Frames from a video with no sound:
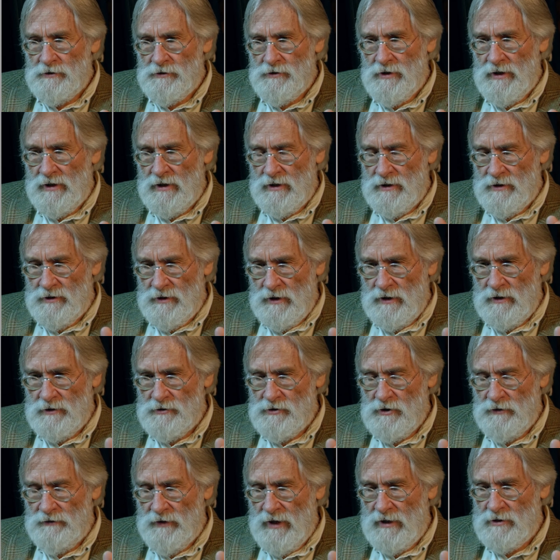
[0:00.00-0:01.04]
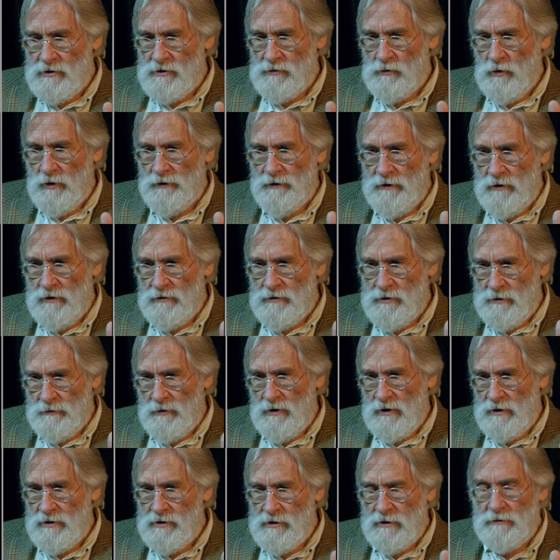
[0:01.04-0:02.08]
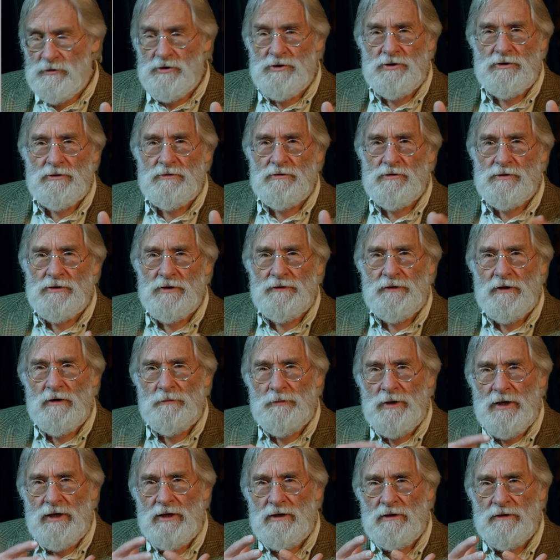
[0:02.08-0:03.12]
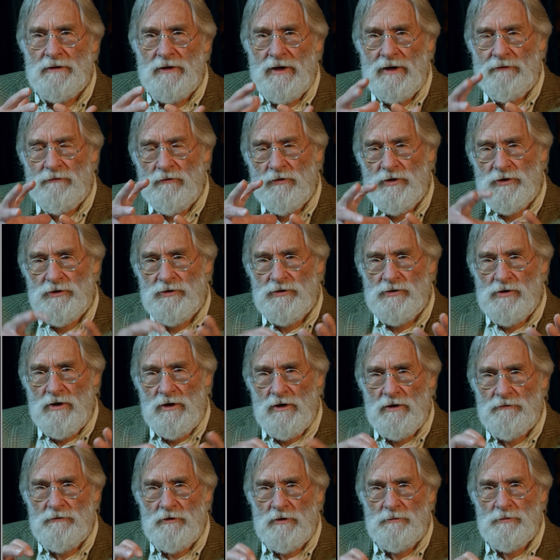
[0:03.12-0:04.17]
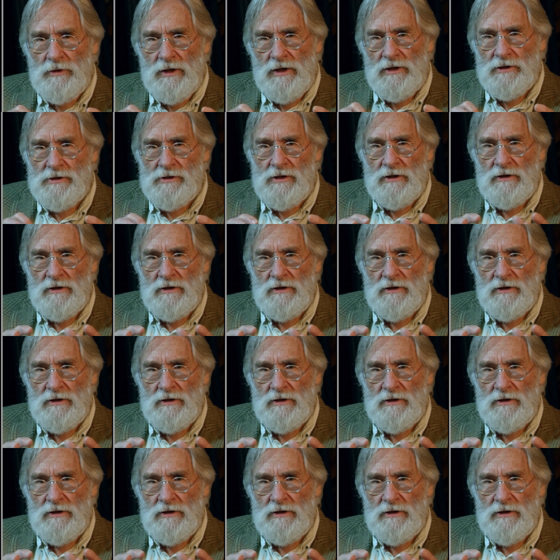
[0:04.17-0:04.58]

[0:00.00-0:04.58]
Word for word: And uh, so that's one that you typically see with students that they'll paint and they'll have ridges all over the place.